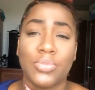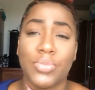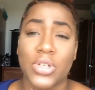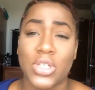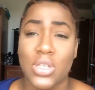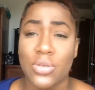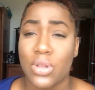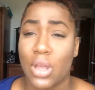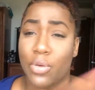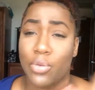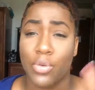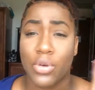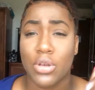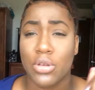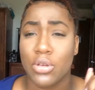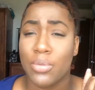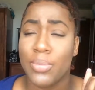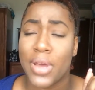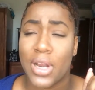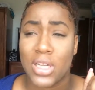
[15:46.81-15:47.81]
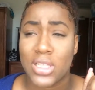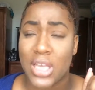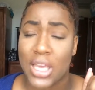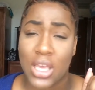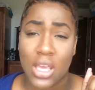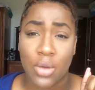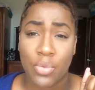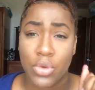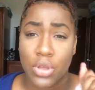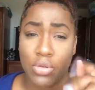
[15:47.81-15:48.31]
But she was like, well, you better
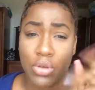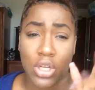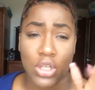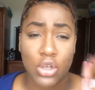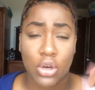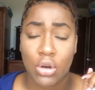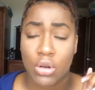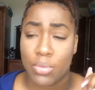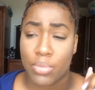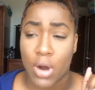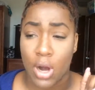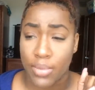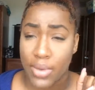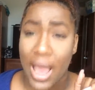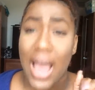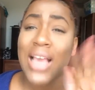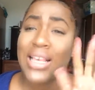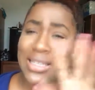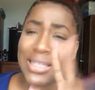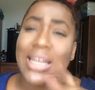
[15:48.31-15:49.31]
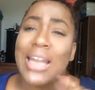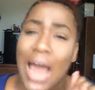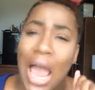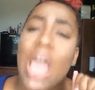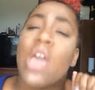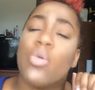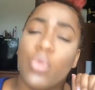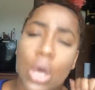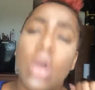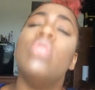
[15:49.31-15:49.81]
take him when you get your own apartment. I said, I
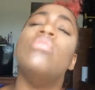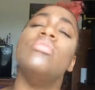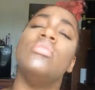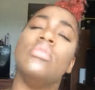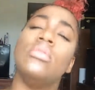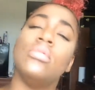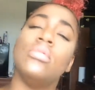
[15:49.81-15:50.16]
will.